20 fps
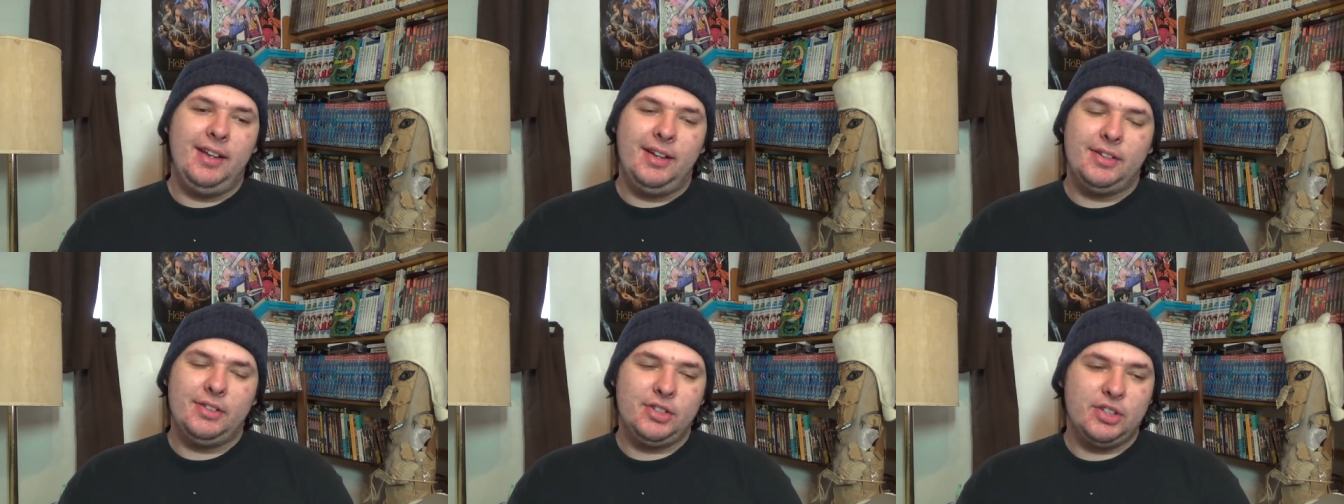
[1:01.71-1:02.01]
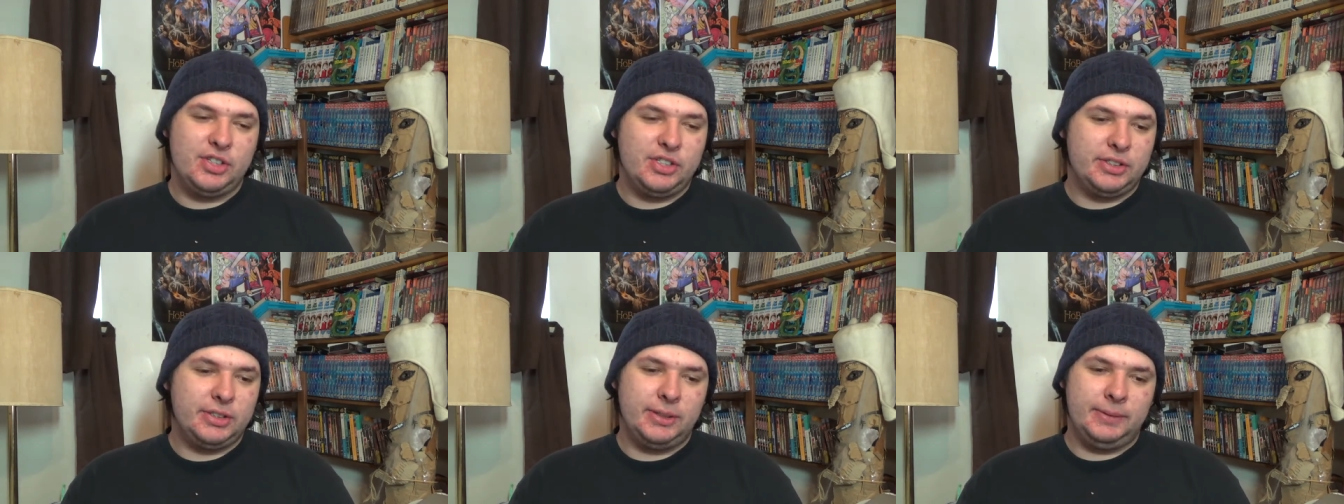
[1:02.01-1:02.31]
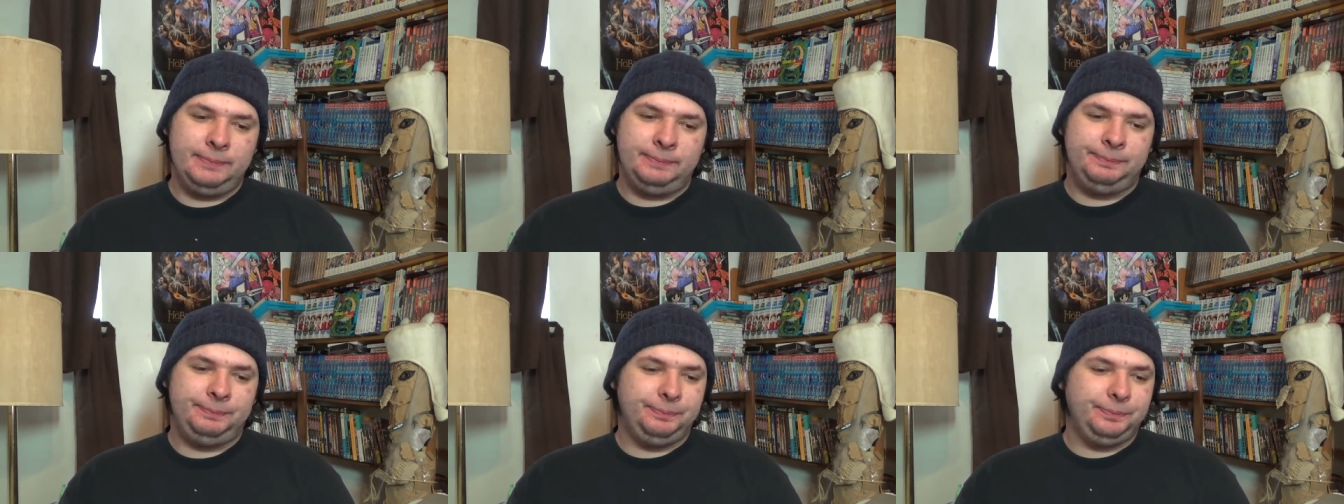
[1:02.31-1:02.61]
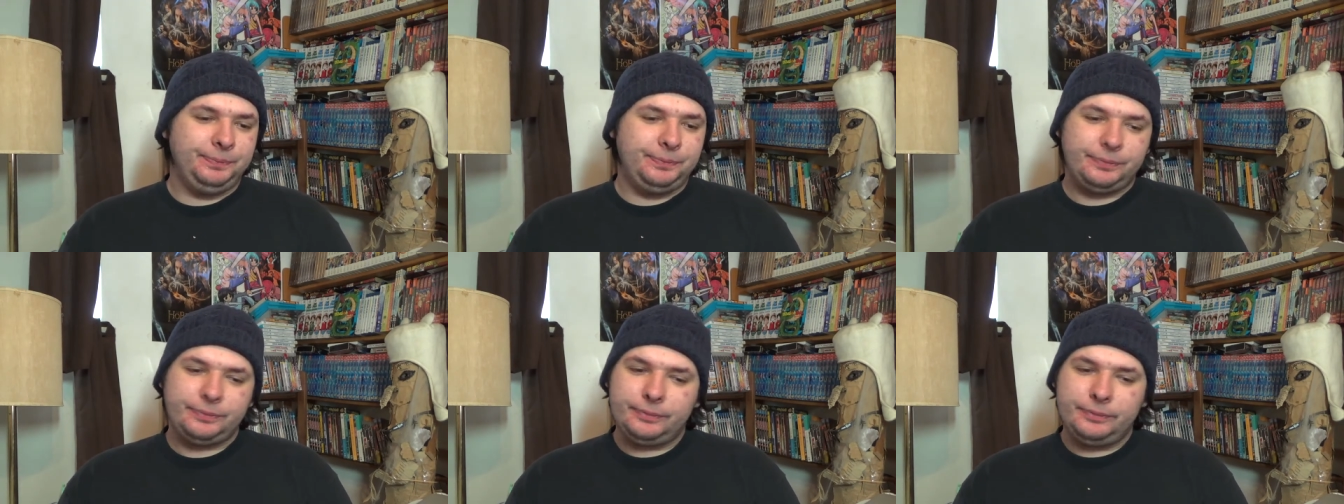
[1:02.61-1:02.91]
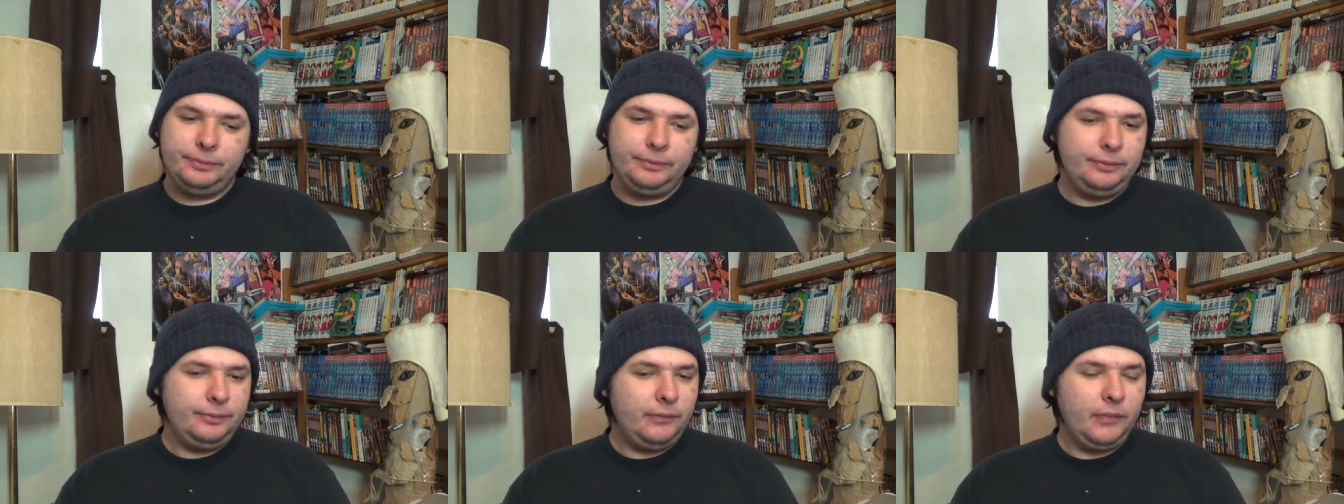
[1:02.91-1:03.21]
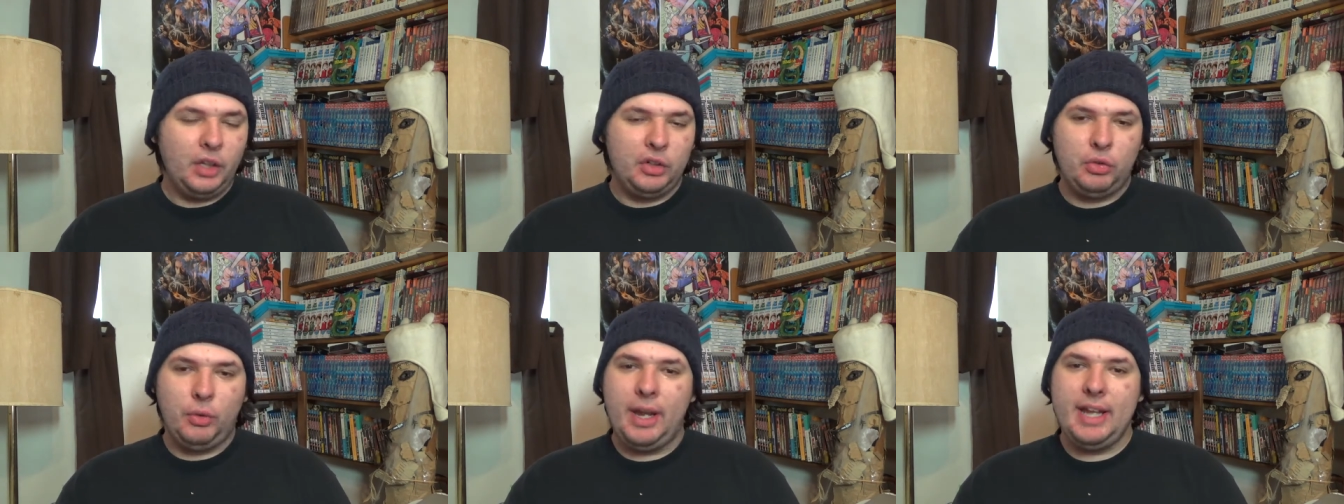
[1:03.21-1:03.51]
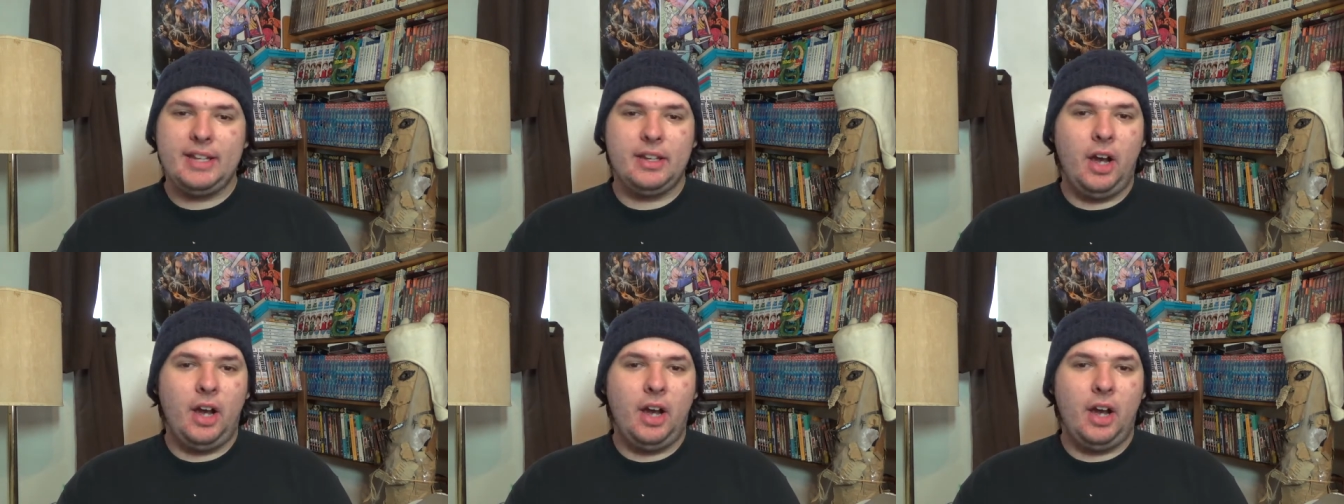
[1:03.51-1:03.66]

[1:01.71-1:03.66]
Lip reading: Just great